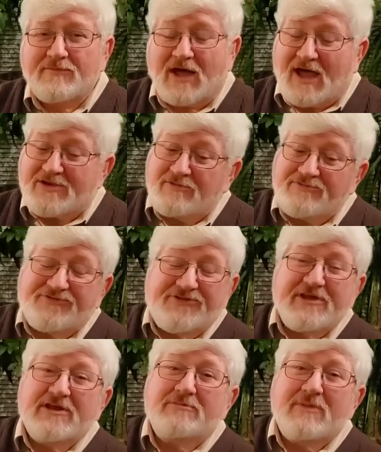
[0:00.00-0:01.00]
I don't
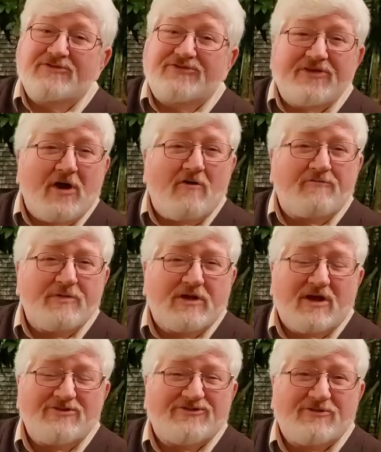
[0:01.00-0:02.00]
see it in myself,
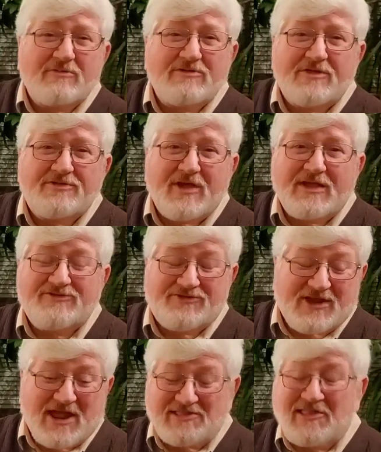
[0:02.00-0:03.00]
because some of the things
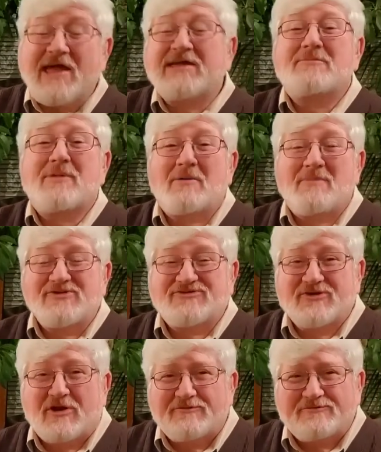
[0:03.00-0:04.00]
that I like about
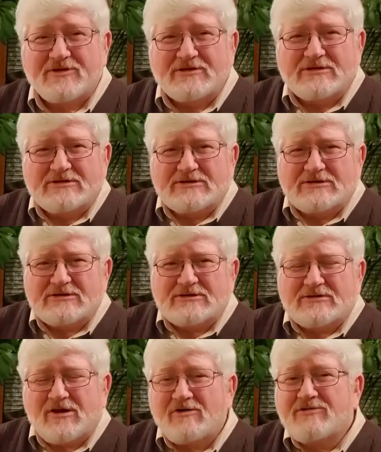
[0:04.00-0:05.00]
myself
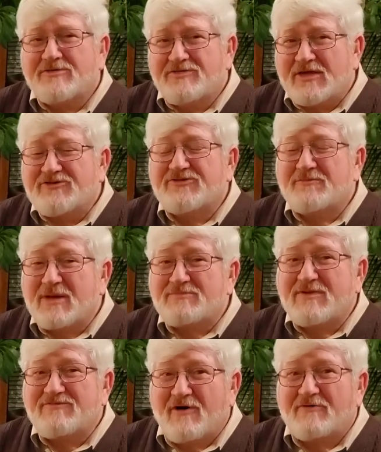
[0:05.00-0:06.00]
are the things that make
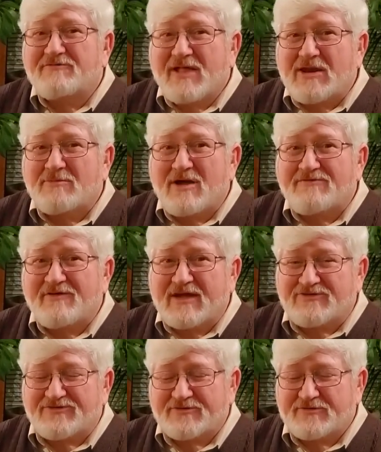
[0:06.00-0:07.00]
me fall flat on my
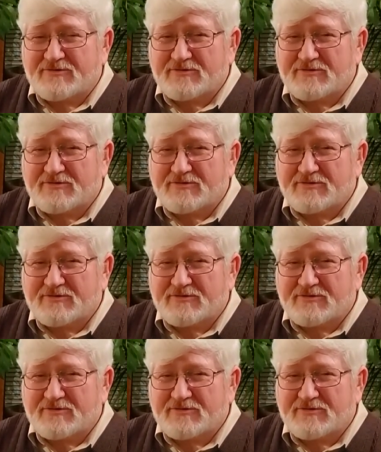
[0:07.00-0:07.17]
face.